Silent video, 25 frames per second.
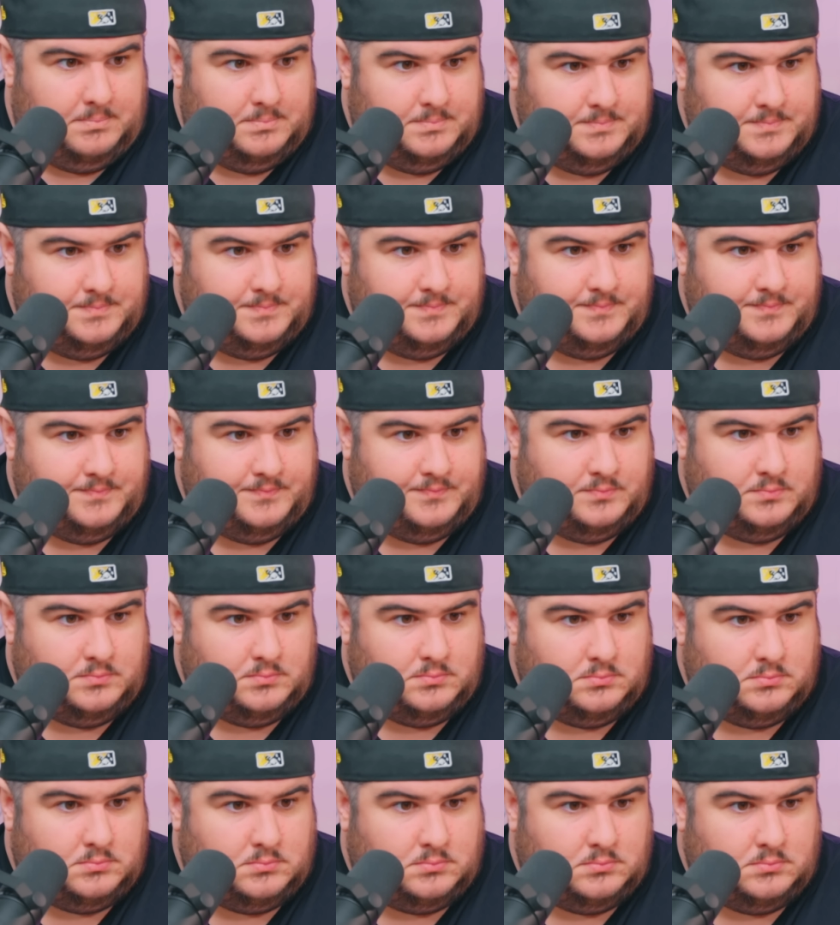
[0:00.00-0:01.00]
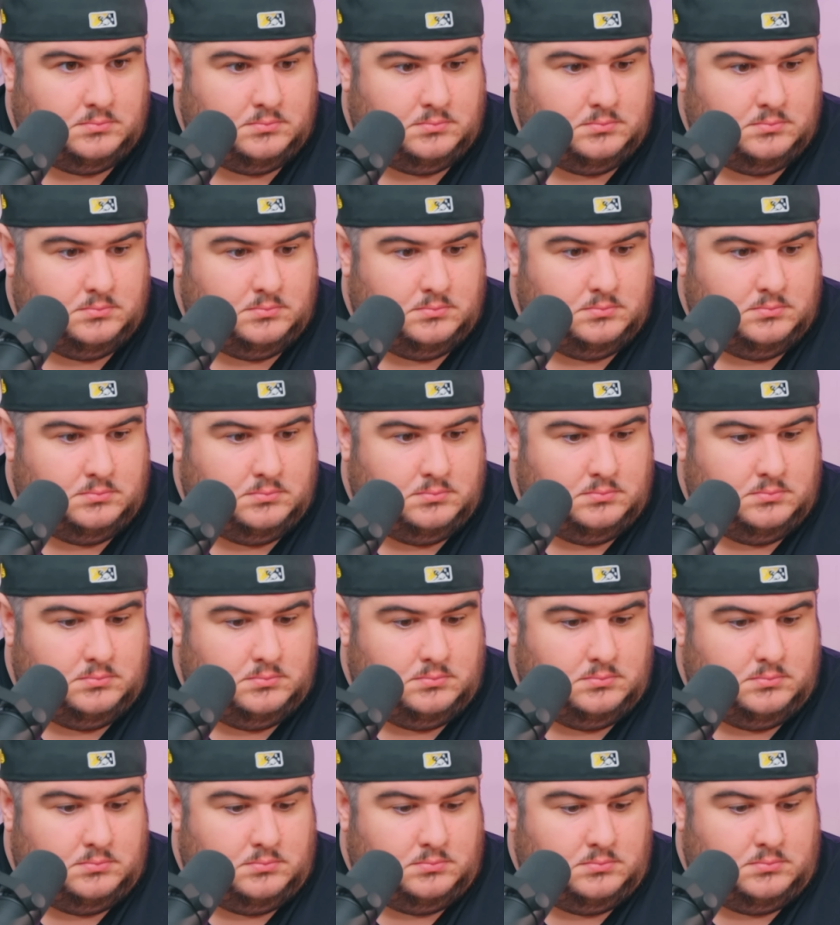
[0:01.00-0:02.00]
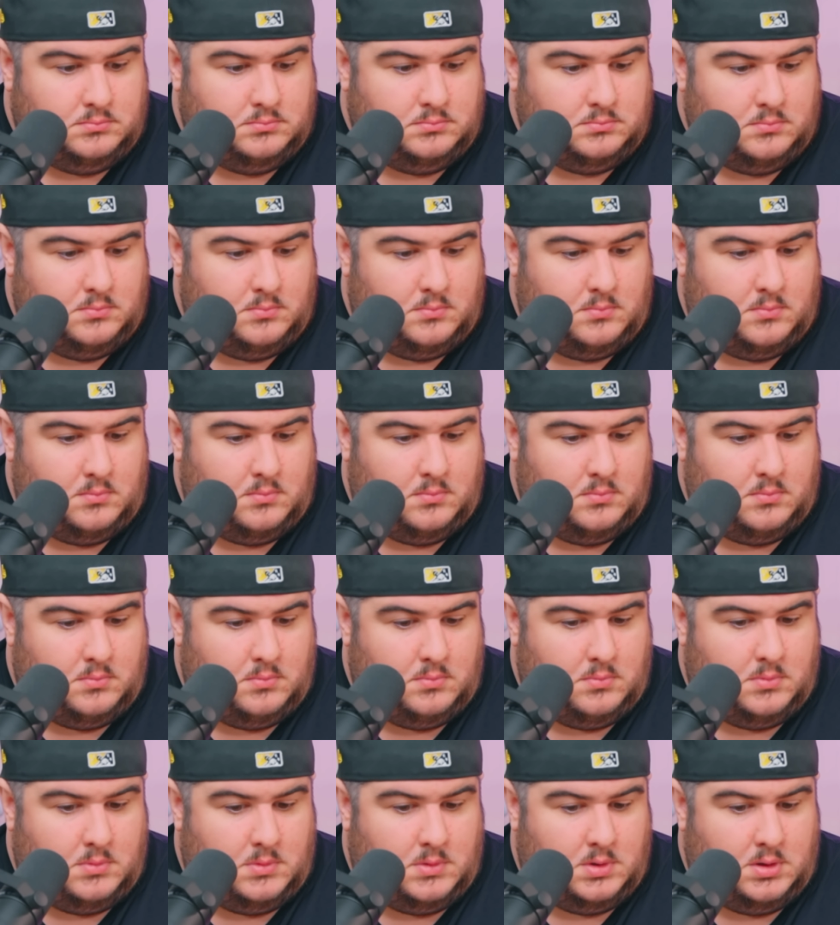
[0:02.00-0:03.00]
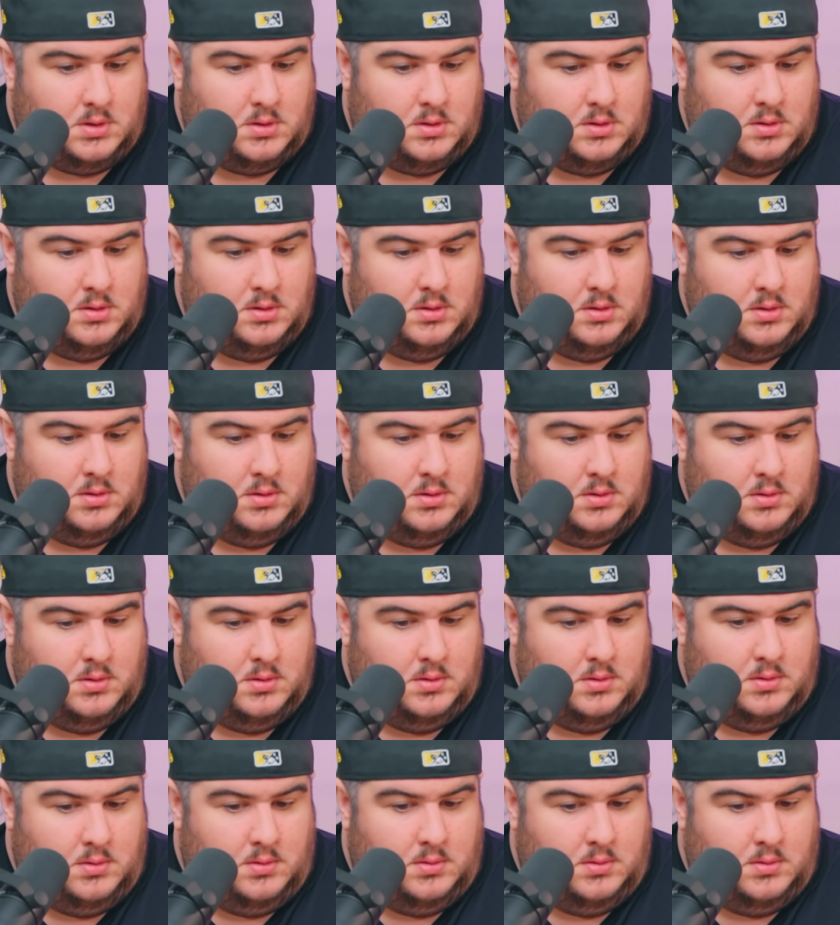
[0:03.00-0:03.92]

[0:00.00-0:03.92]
This person isn't speaking.